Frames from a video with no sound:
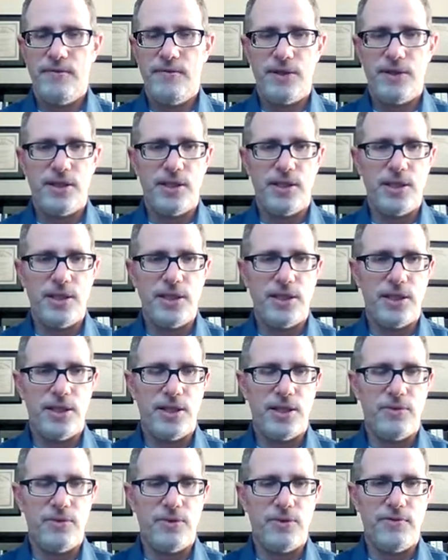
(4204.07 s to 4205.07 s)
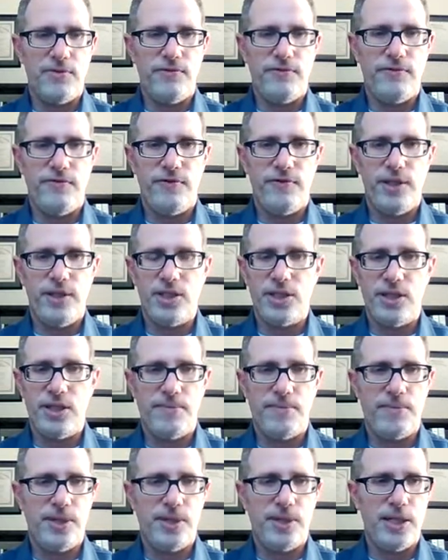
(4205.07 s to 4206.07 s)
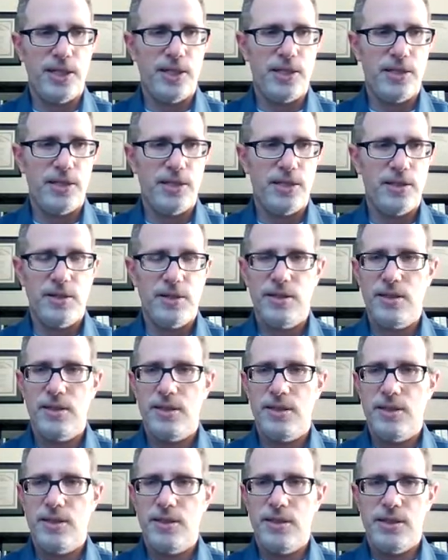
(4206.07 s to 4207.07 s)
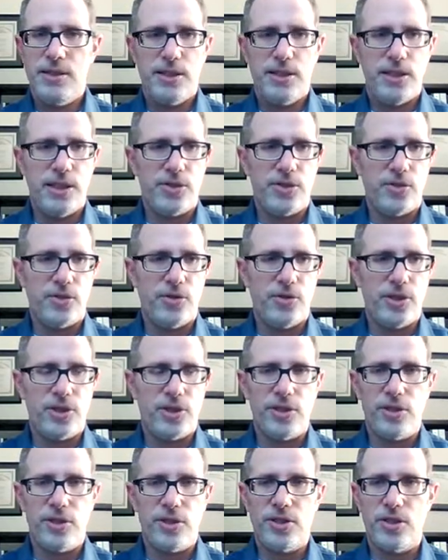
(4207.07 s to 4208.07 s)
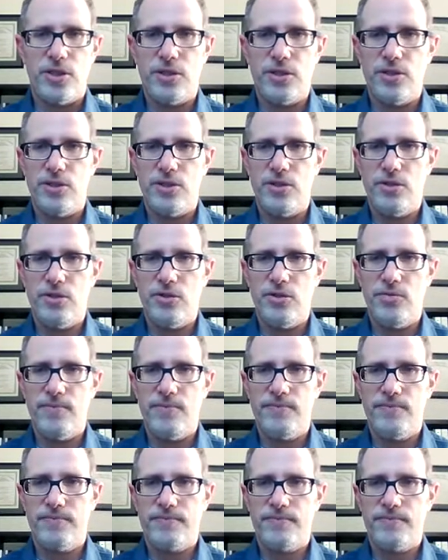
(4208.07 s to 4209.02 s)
And then again, we'll finish up by answering questions on Zoom.